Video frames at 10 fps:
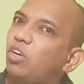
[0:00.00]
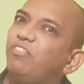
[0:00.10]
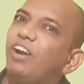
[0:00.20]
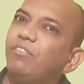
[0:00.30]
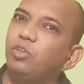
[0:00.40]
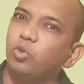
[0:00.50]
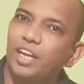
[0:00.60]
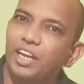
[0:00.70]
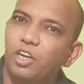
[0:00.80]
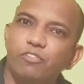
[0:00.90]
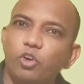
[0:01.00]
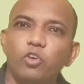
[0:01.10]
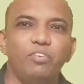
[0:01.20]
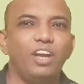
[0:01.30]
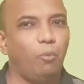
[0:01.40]
75 into
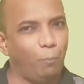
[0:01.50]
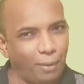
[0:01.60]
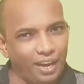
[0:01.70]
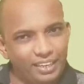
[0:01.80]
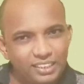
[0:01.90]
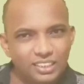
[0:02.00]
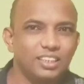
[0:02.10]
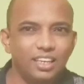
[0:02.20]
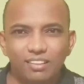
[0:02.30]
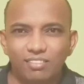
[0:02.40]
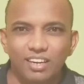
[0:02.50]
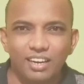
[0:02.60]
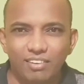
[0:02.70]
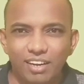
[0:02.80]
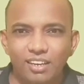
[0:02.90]
negative 4, we have minus
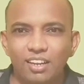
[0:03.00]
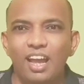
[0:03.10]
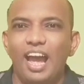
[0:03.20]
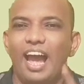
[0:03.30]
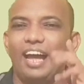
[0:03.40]
300,